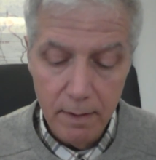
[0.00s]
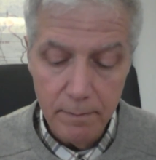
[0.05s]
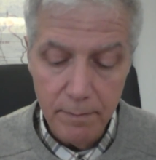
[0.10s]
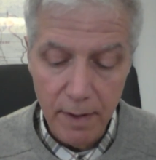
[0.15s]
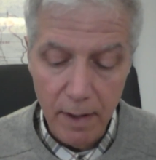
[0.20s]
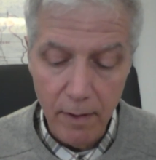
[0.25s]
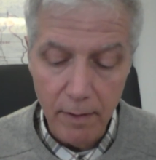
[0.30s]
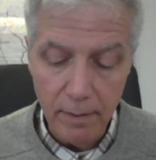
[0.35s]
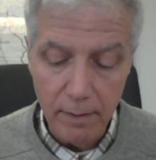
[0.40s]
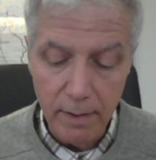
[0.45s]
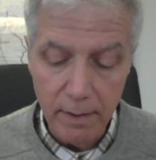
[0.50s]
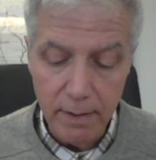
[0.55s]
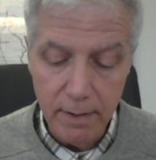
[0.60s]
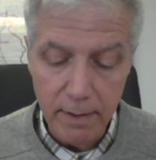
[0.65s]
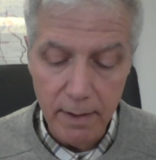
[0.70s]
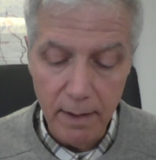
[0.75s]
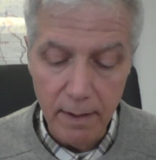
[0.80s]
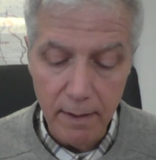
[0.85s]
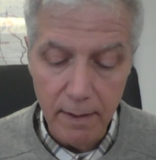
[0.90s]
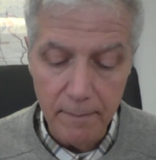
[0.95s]
Apparently,
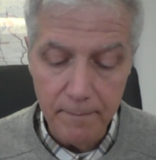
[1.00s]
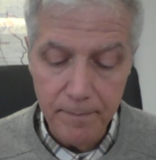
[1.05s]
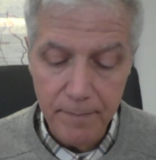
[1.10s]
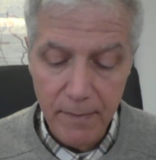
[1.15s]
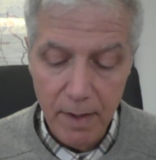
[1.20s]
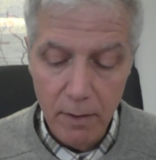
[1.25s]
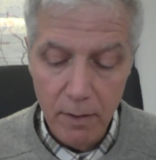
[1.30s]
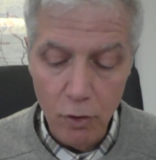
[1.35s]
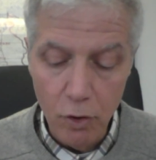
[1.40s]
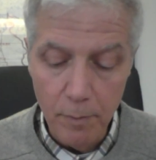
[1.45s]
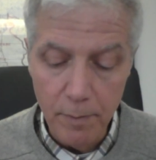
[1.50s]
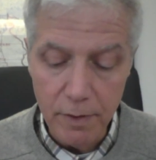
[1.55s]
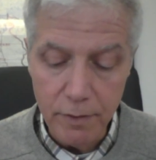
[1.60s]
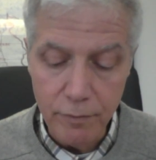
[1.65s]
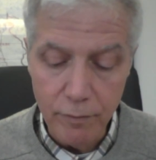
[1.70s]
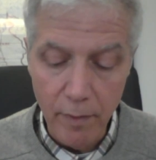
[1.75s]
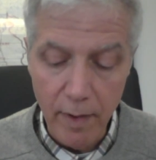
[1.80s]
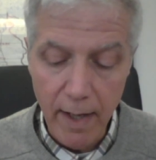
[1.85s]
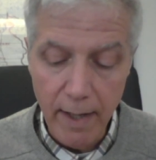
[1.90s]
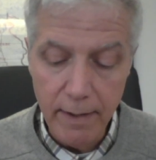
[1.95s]
he uh, almost
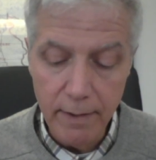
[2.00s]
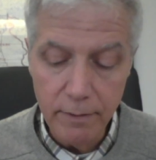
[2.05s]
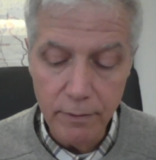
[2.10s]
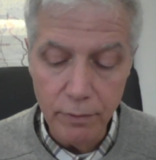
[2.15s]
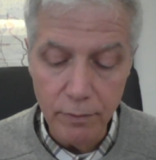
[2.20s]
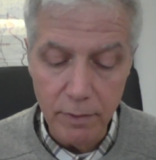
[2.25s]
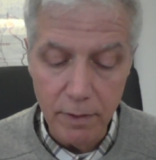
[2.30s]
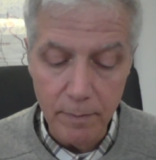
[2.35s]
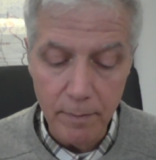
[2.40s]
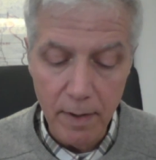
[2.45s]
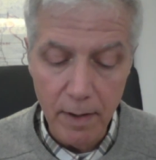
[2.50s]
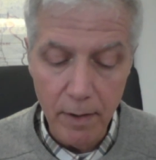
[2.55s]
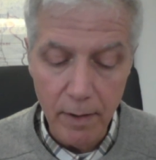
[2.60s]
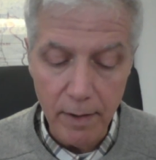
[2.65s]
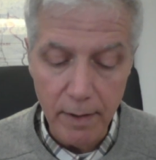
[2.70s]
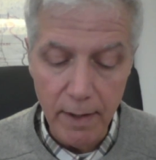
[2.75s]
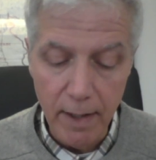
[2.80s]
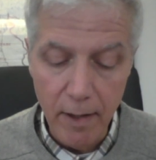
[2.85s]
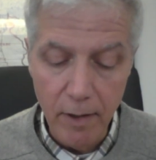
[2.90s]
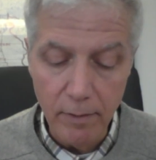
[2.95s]
ran into an
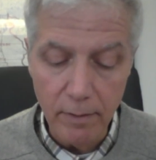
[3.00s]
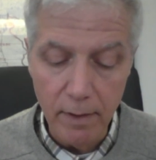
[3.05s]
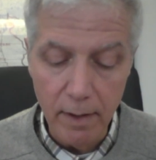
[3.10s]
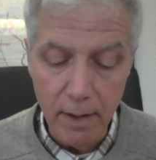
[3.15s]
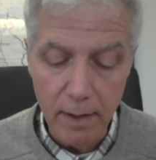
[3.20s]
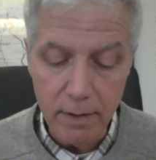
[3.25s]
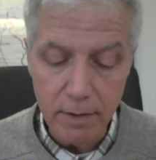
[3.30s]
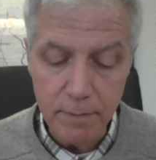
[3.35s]
American Airlines